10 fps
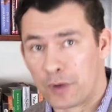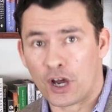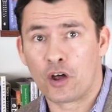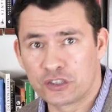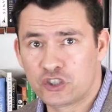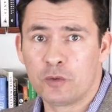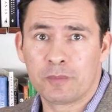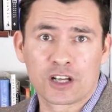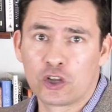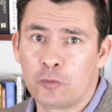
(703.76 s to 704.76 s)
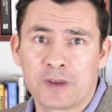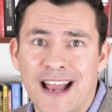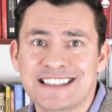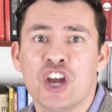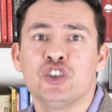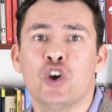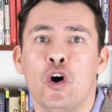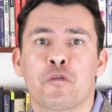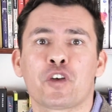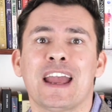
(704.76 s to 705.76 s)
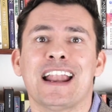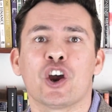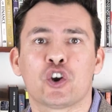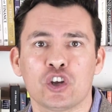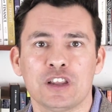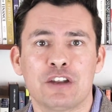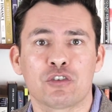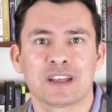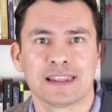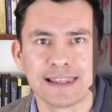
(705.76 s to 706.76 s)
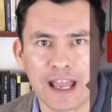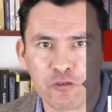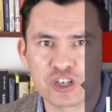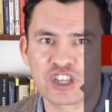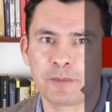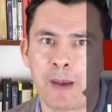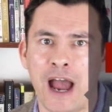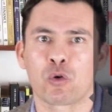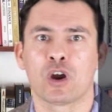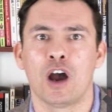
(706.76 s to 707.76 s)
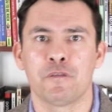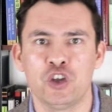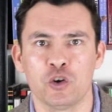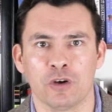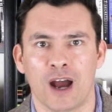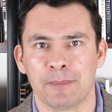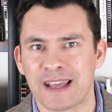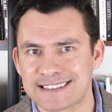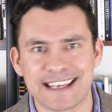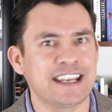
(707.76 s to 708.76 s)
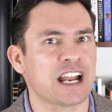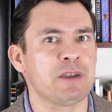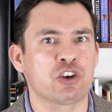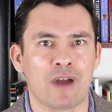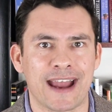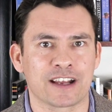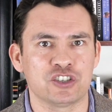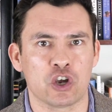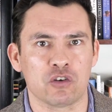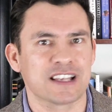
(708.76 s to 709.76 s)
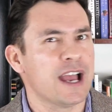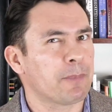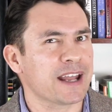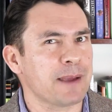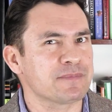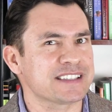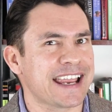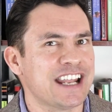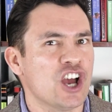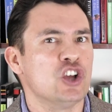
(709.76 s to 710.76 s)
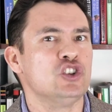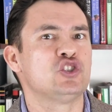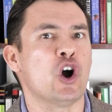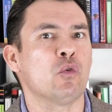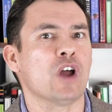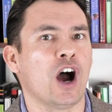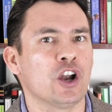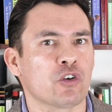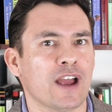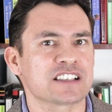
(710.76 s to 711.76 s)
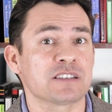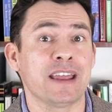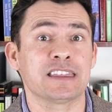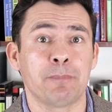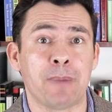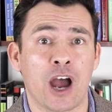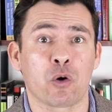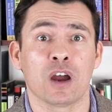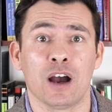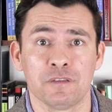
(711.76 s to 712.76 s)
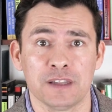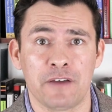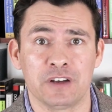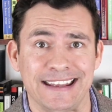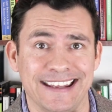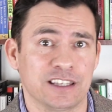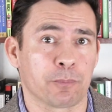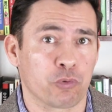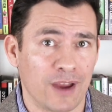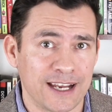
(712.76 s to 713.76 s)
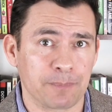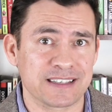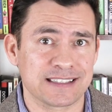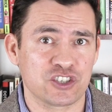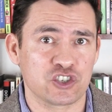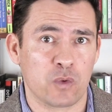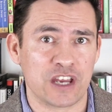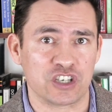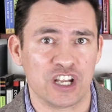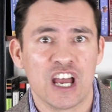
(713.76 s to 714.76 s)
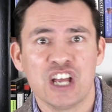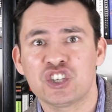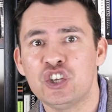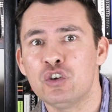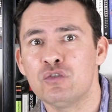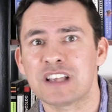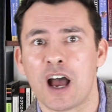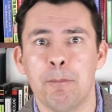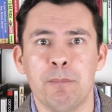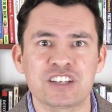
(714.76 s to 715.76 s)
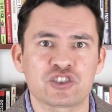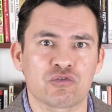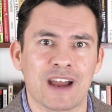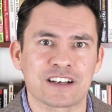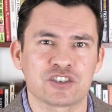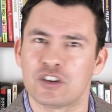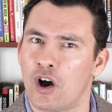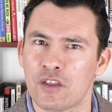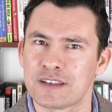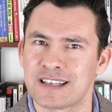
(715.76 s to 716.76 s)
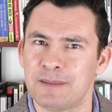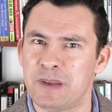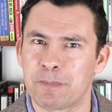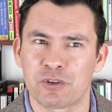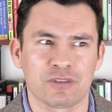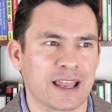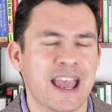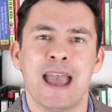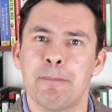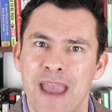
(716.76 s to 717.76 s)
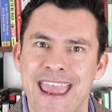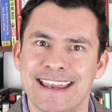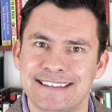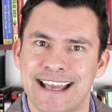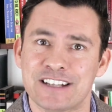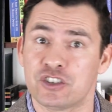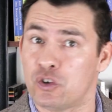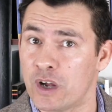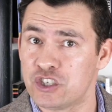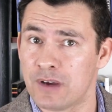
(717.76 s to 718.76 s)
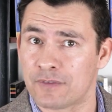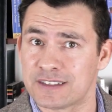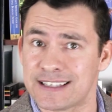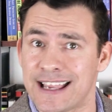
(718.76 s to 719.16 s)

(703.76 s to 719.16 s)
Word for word: And with all the doom and gloom, guys, don't forget a good leader can leverage the power of humor. I'm not saying you got to be cracking jokes, but I am saying don't underestimate the power of levity to break up the situation, to use a misdirection, to all of a sudden people are like paying attention to what you have to